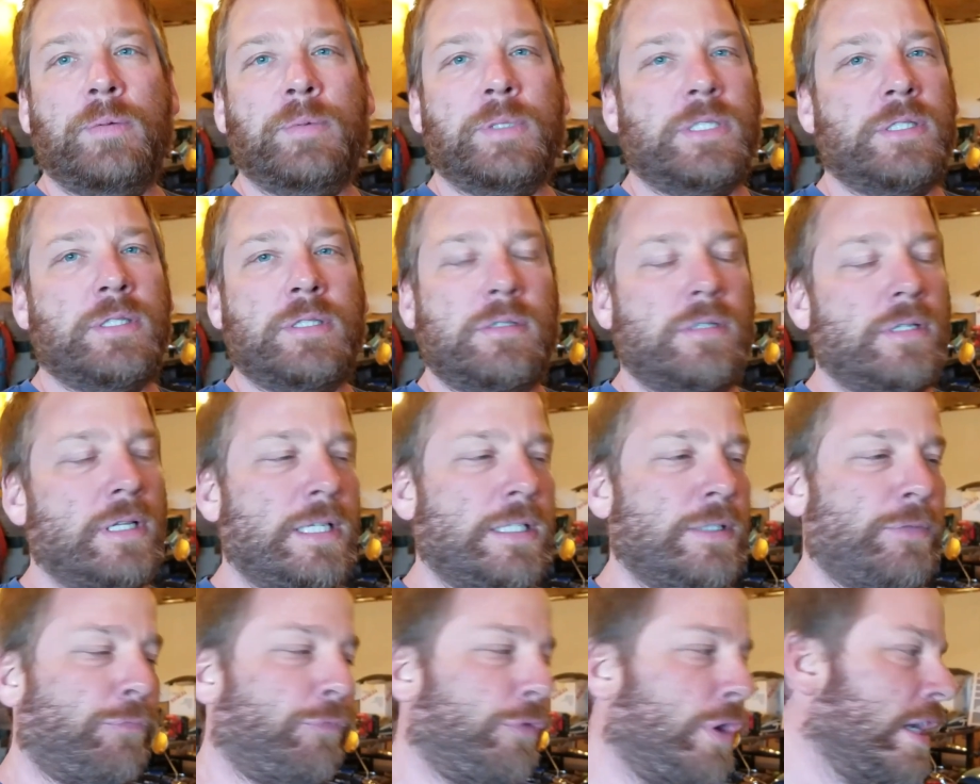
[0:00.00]

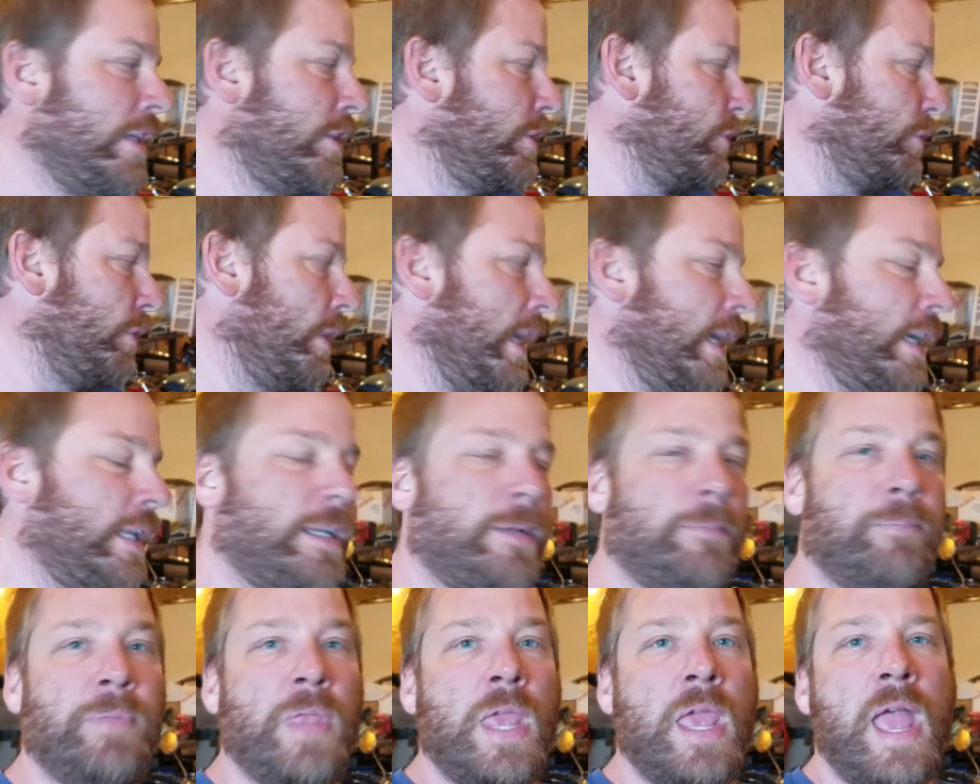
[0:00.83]
It's
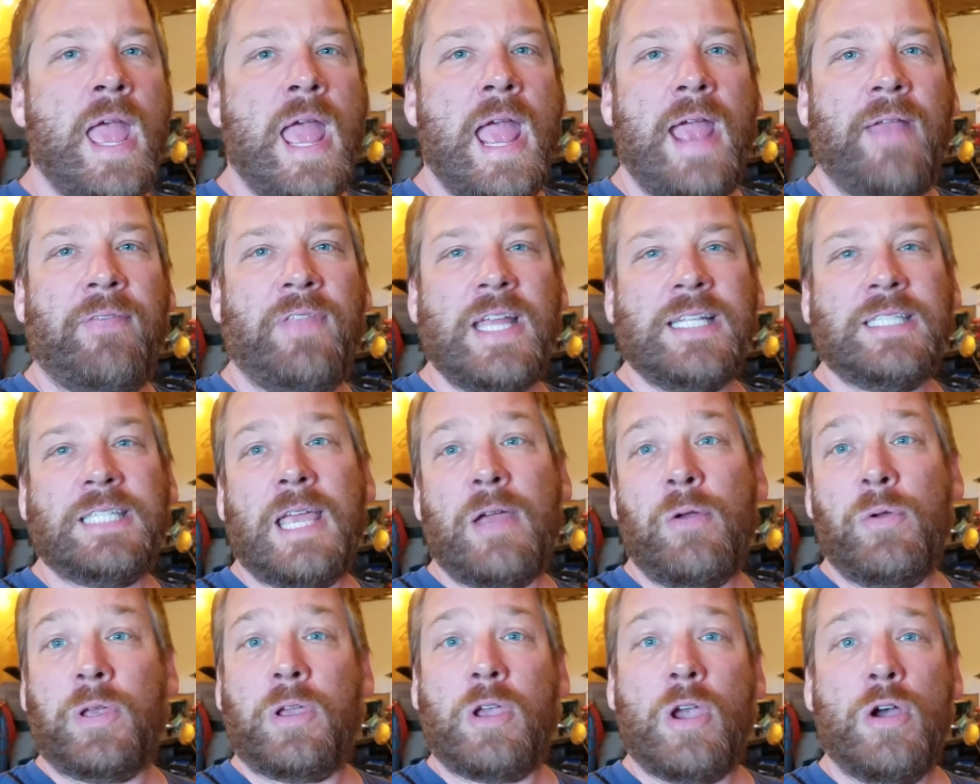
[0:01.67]
frustrating, and that's
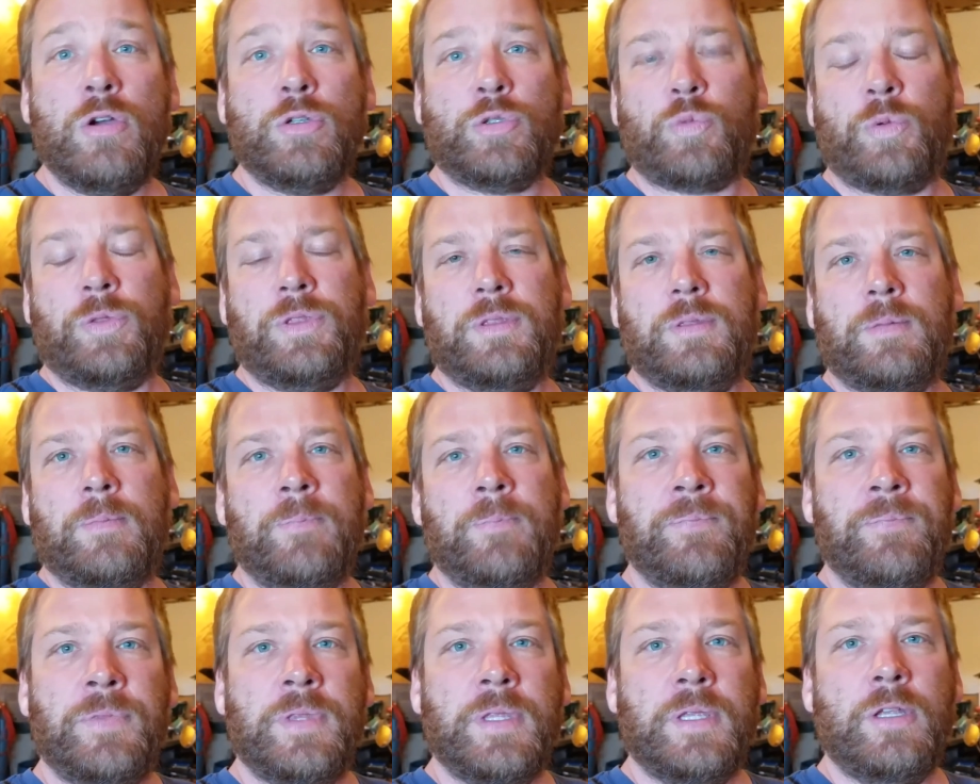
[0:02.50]
how it goes with,
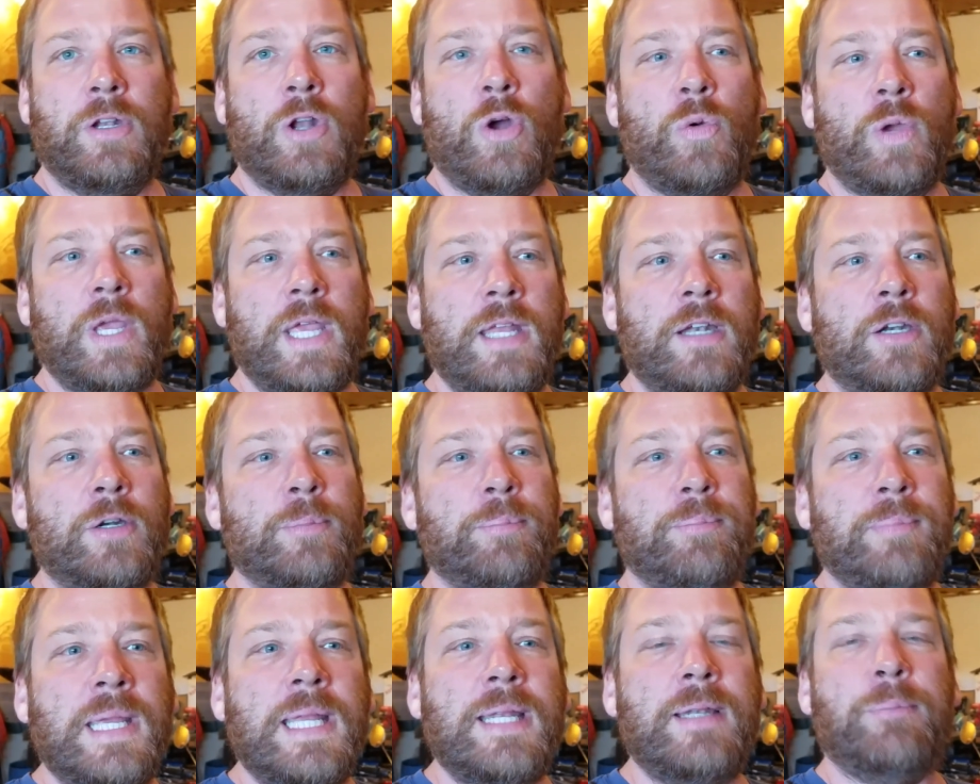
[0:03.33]
you know,
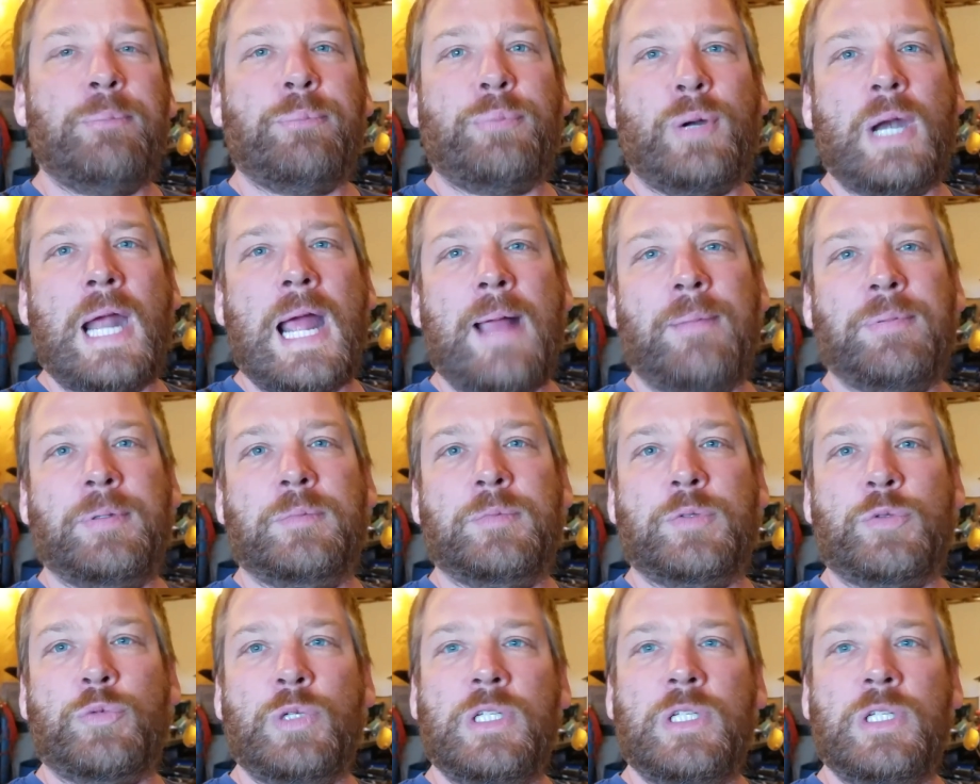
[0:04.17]
intermittent problems.